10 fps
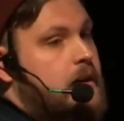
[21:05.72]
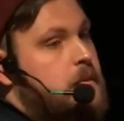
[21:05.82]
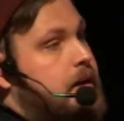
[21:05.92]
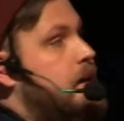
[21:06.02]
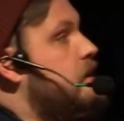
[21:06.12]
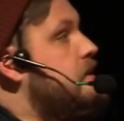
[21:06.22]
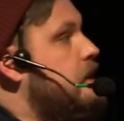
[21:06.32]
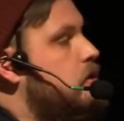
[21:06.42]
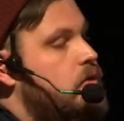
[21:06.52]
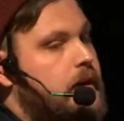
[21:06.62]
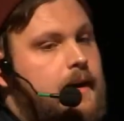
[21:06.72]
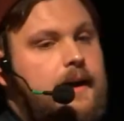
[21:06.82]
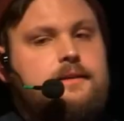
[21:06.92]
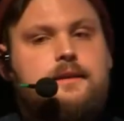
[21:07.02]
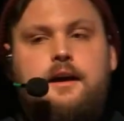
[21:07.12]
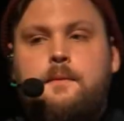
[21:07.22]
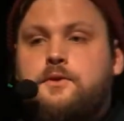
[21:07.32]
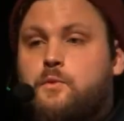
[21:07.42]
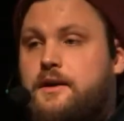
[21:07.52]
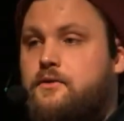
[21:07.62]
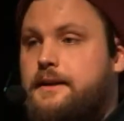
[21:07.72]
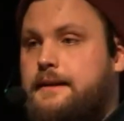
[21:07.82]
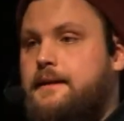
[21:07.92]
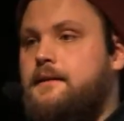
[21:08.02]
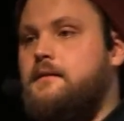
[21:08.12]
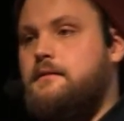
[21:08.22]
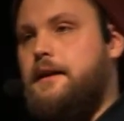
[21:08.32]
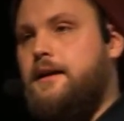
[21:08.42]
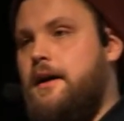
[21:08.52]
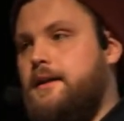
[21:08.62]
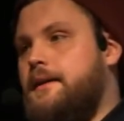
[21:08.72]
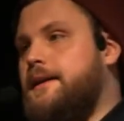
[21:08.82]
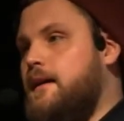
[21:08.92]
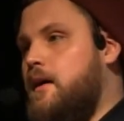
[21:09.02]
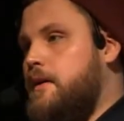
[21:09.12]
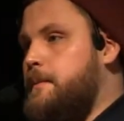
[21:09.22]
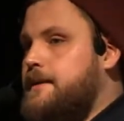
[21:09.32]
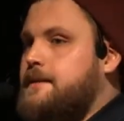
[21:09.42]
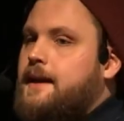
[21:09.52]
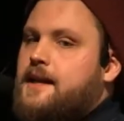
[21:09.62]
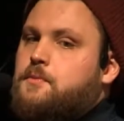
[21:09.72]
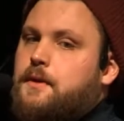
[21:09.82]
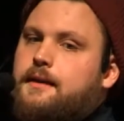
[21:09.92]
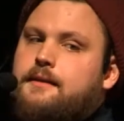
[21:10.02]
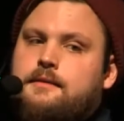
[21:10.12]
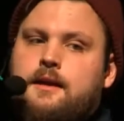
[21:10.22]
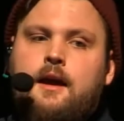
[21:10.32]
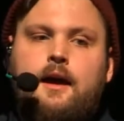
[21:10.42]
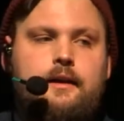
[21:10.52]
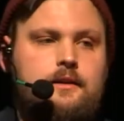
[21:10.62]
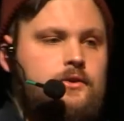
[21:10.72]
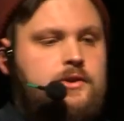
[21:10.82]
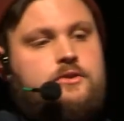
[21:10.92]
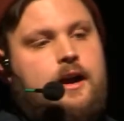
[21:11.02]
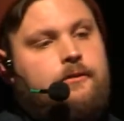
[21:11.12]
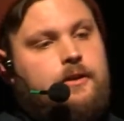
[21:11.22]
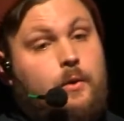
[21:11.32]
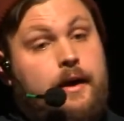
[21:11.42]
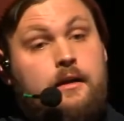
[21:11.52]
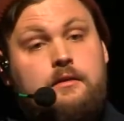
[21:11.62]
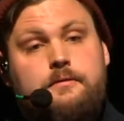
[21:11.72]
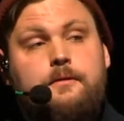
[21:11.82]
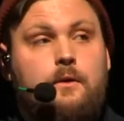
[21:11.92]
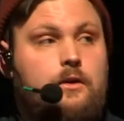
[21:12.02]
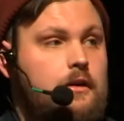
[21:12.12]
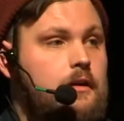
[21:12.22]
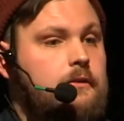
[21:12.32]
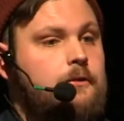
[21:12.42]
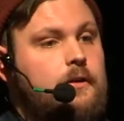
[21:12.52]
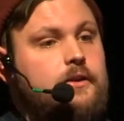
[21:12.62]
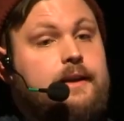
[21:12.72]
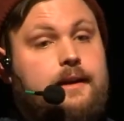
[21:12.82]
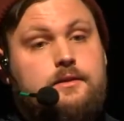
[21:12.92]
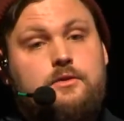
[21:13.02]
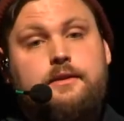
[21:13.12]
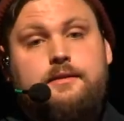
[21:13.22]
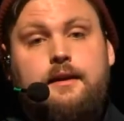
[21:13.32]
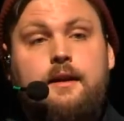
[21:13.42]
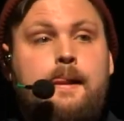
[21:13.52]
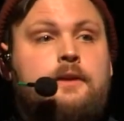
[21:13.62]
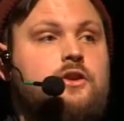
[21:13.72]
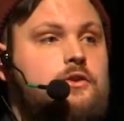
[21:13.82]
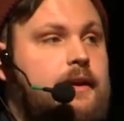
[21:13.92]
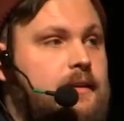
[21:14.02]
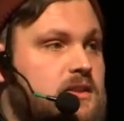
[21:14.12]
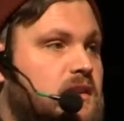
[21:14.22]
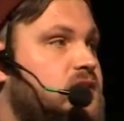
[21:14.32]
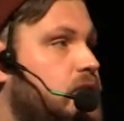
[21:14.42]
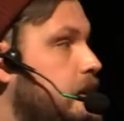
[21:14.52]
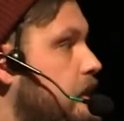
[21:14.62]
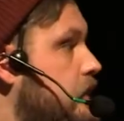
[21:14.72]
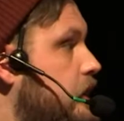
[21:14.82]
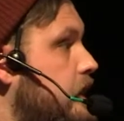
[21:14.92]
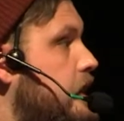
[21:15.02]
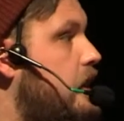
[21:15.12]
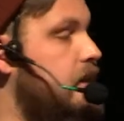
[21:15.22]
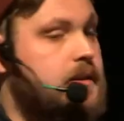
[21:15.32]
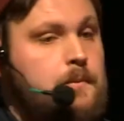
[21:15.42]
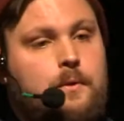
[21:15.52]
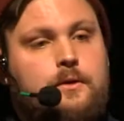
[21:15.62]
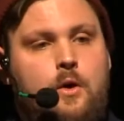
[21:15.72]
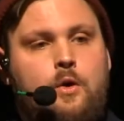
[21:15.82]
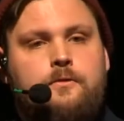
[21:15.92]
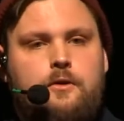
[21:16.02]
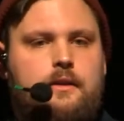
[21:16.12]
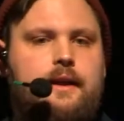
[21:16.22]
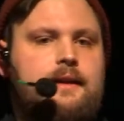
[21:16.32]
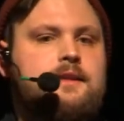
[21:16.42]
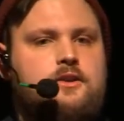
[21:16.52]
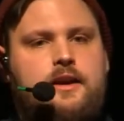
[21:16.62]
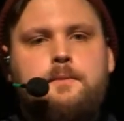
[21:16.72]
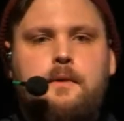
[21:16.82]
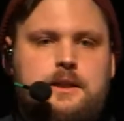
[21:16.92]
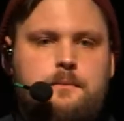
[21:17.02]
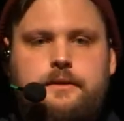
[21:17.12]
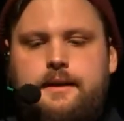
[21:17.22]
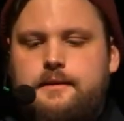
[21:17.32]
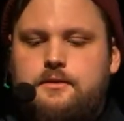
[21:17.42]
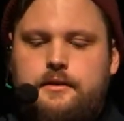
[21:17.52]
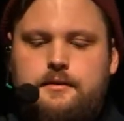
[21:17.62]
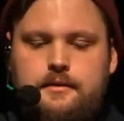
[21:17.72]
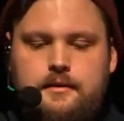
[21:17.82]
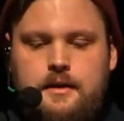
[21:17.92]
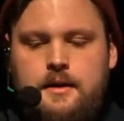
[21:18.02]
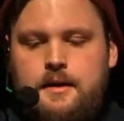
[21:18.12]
anybody here is into React, want to really highlight how amazing Gatsby is. It uses GraphQL for the data sourcing, so you get this really, really nice simple code for integrating multiple data sources.